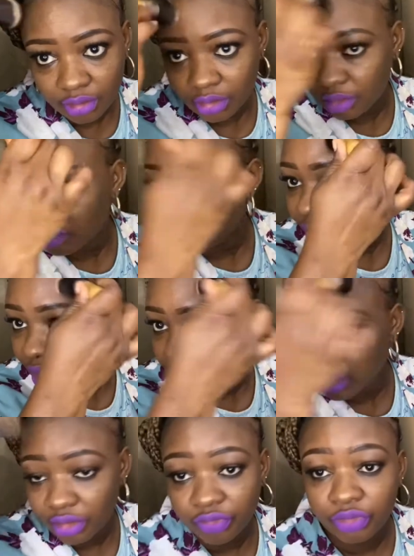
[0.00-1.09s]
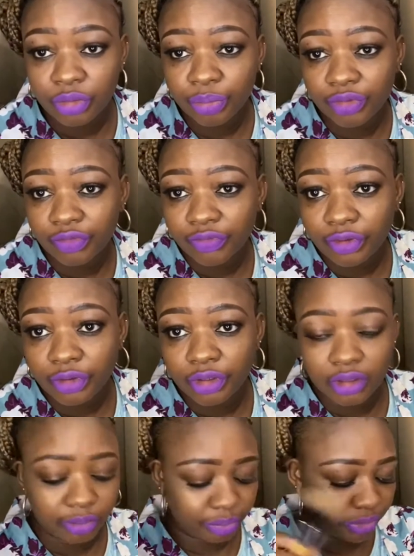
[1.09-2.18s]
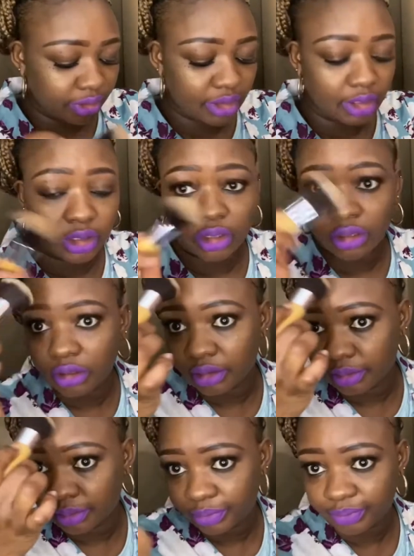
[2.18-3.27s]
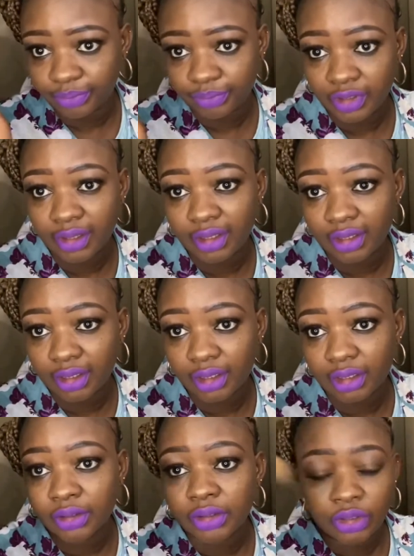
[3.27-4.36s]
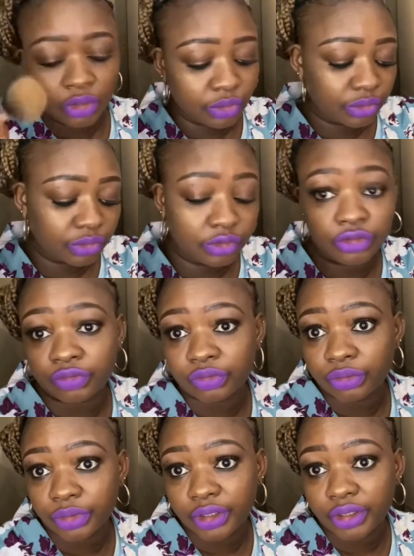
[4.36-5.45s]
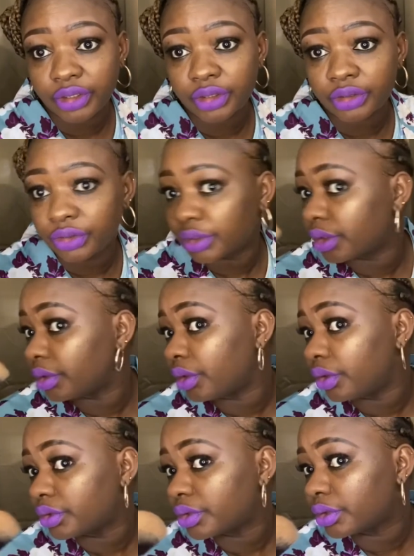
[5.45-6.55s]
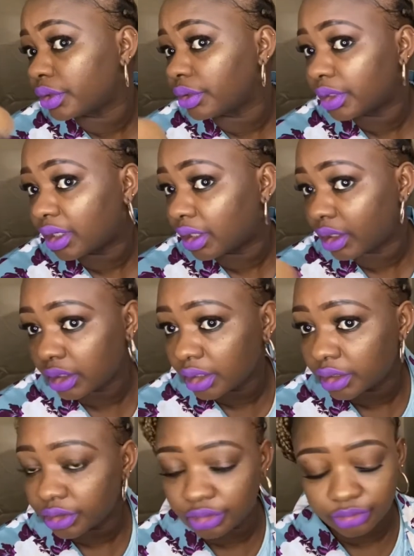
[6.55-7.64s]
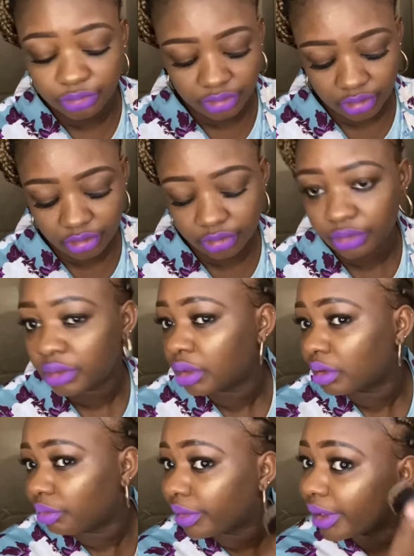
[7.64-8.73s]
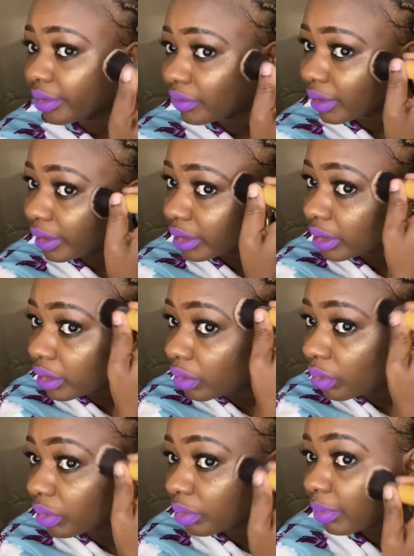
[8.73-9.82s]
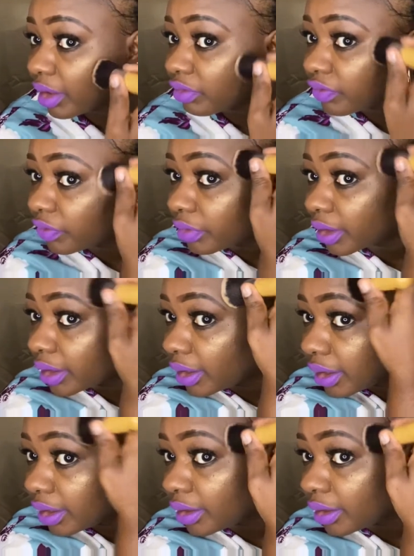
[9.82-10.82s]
But if you prefer putting highlight on your forehead, you can also go ahead and do so, but I don't like it on my forehead,